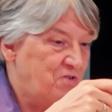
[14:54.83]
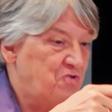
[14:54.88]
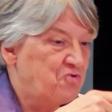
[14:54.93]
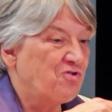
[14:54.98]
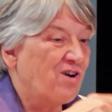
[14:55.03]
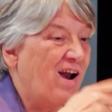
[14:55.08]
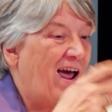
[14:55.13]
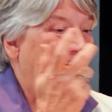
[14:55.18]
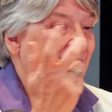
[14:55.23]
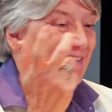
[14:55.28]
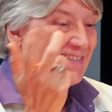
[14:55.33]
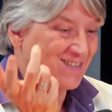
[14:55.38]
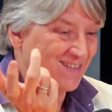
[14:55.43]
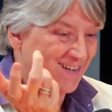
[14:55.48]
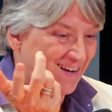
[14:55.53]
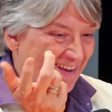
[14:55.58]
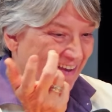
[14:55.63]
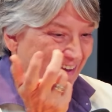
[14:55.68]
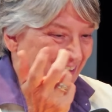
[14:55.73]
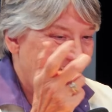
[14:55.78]

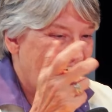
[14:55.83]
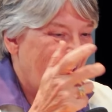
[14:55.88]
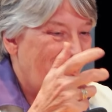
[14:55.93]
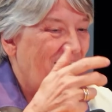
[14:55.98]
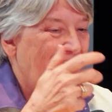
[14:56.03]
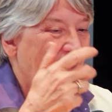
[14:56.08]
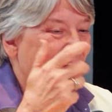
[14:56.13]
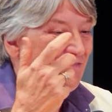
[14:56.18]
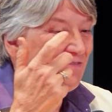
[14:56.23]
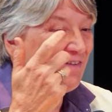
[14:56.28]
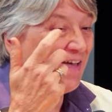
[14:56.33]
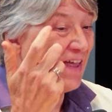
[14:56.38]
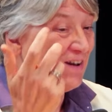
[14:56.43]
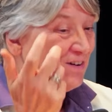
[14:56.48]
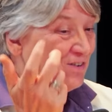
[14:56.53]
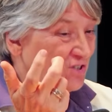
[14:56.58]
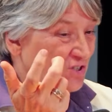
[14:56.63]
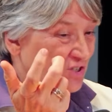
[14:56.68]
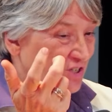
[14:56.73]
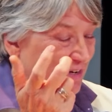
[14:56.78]
trash of
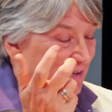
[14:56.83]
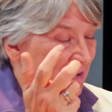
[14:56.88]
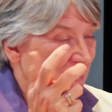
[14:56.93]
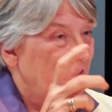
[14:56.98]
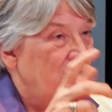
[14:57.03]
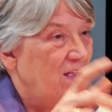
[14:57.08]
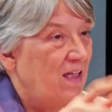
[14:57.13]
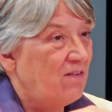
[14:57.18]
energy.